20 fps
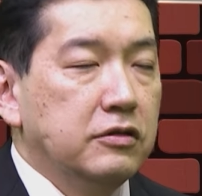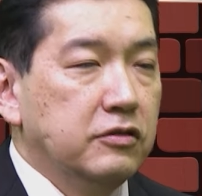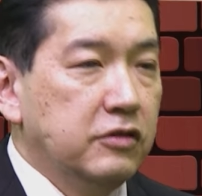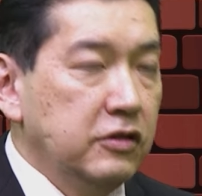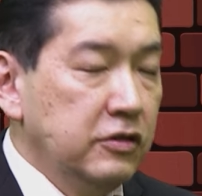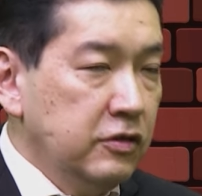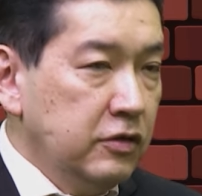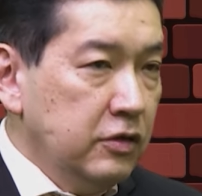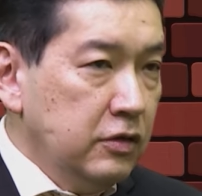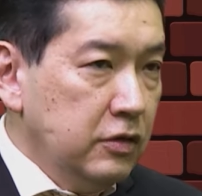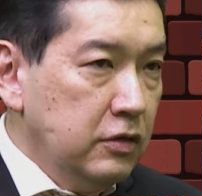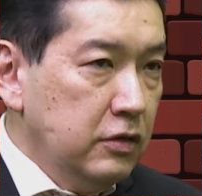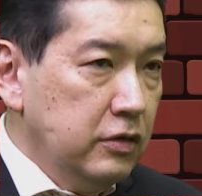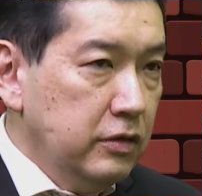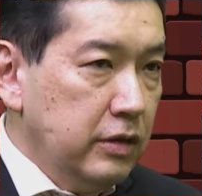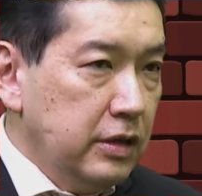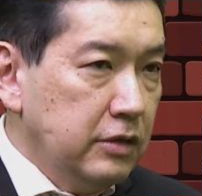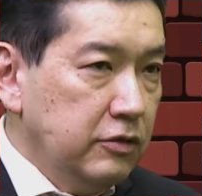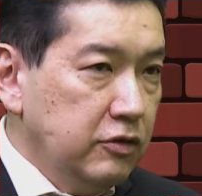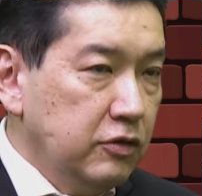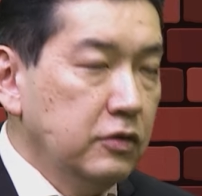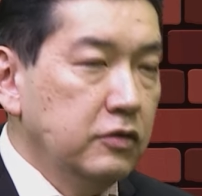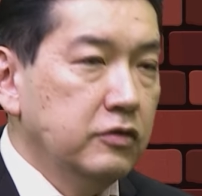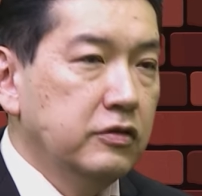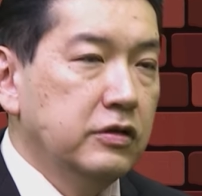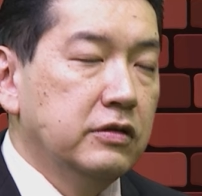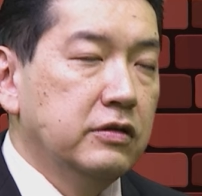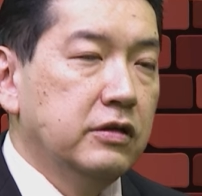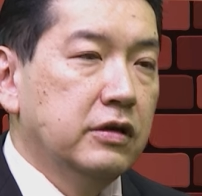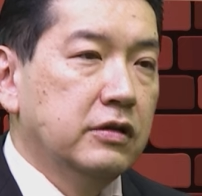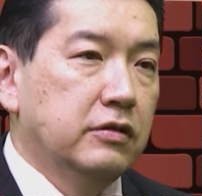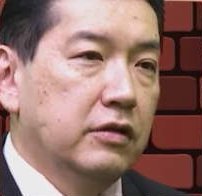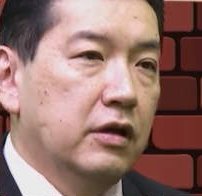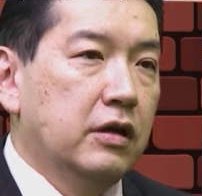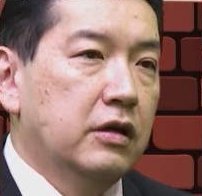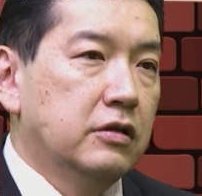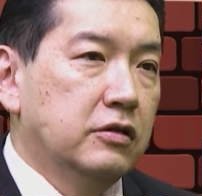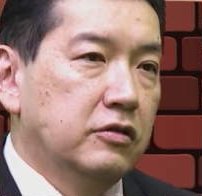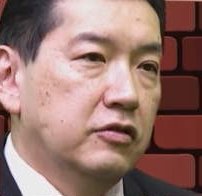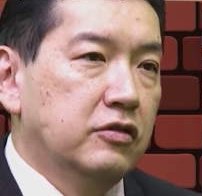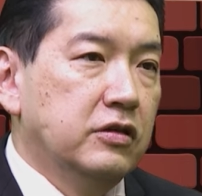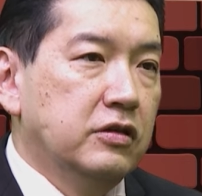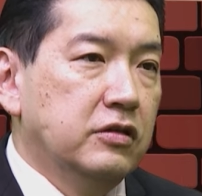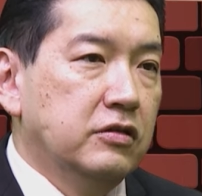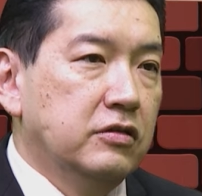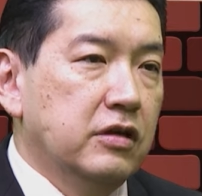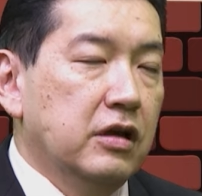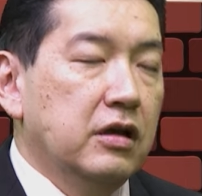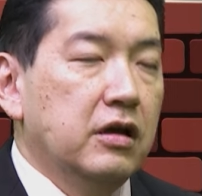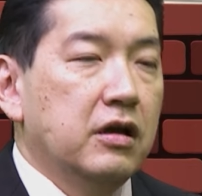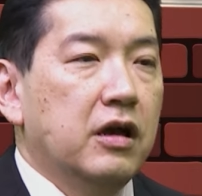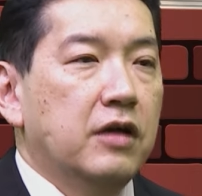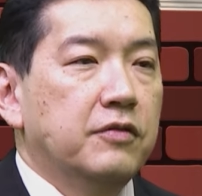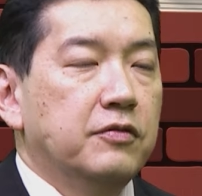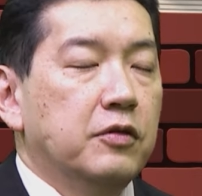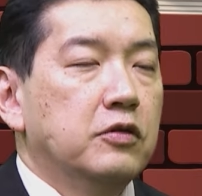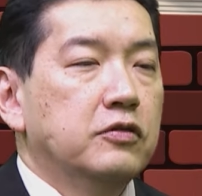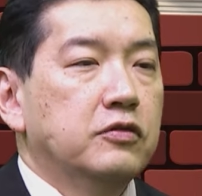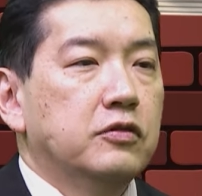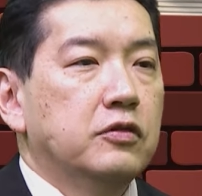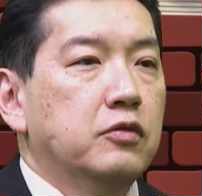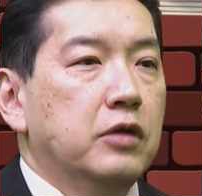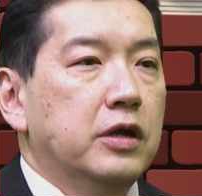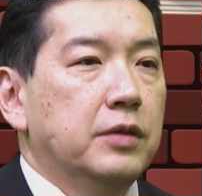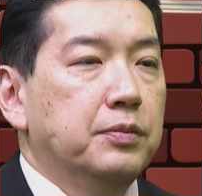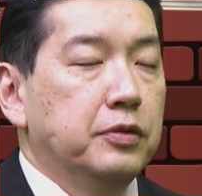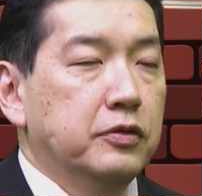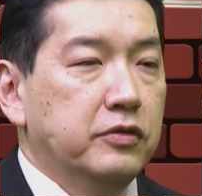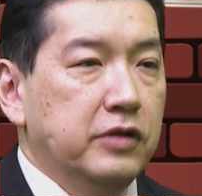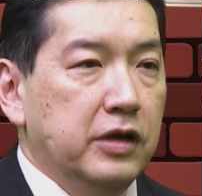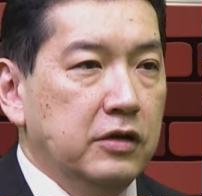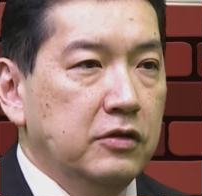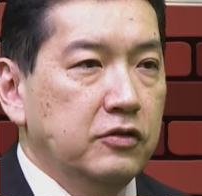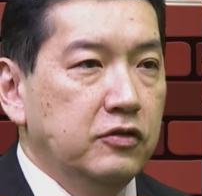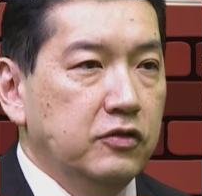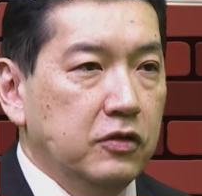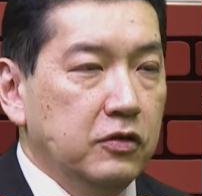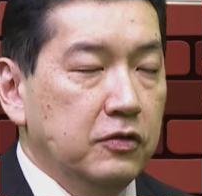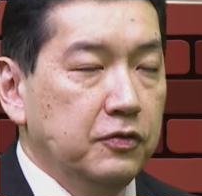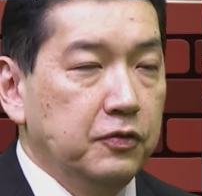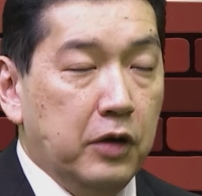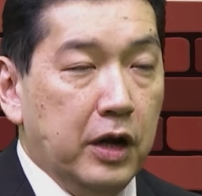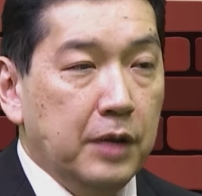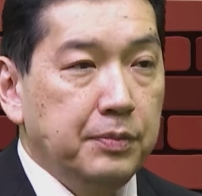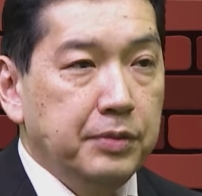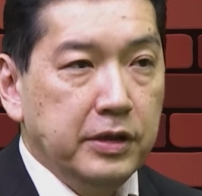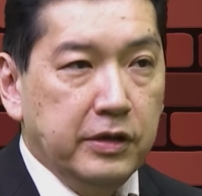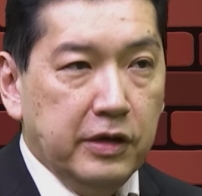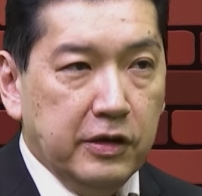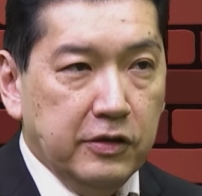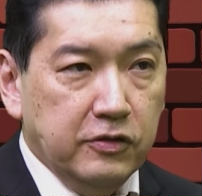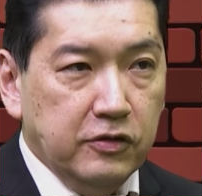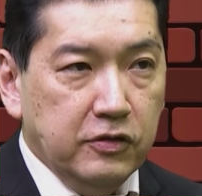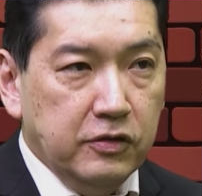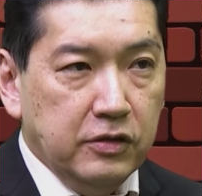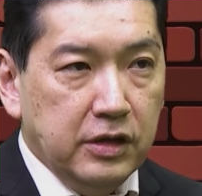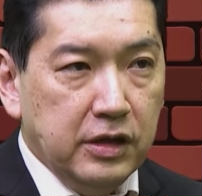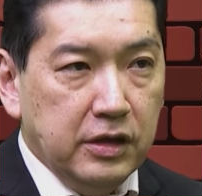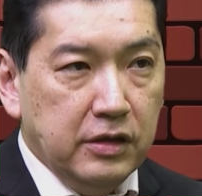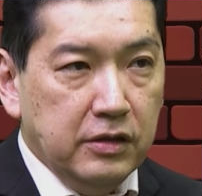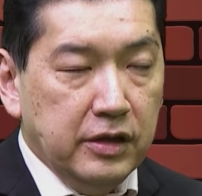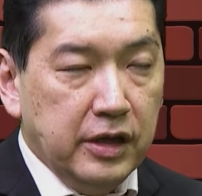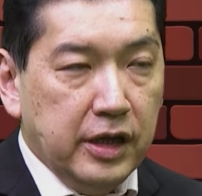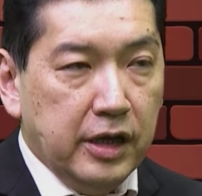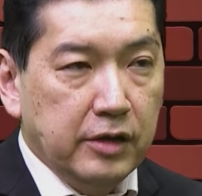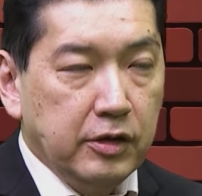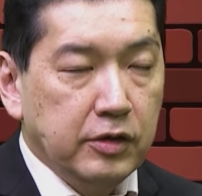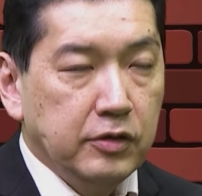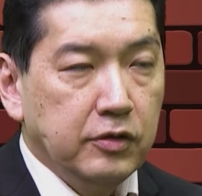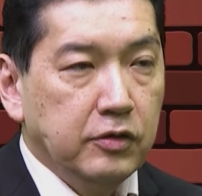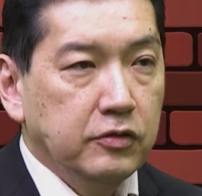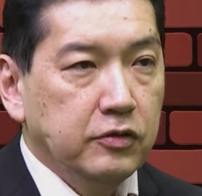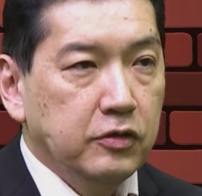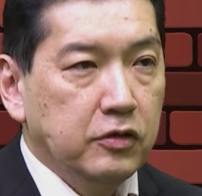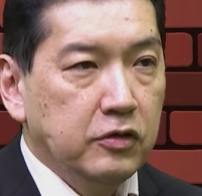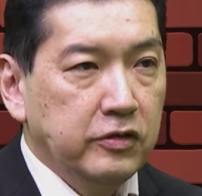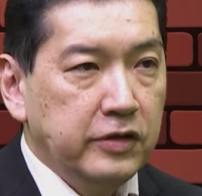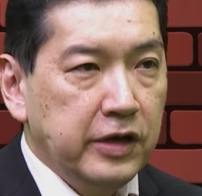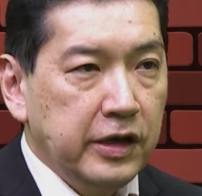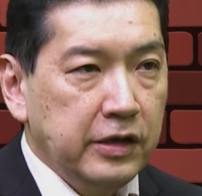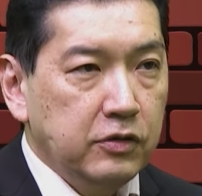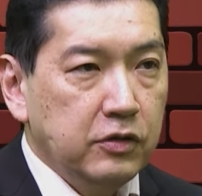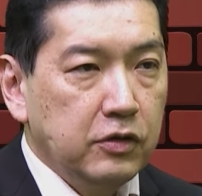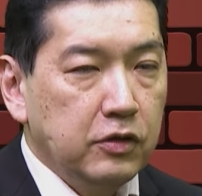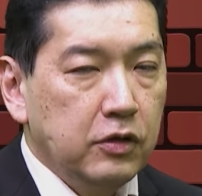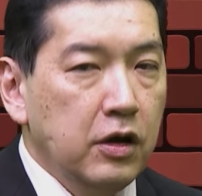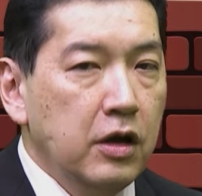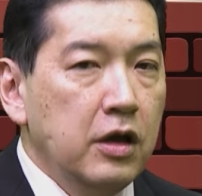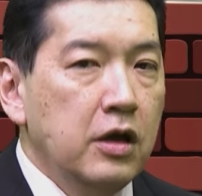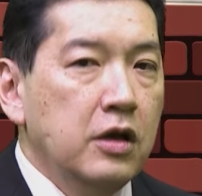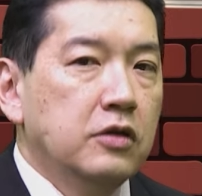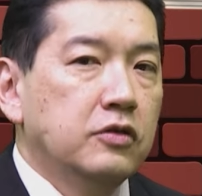digital tools and technologies have also great potential for application in the agriculture sector.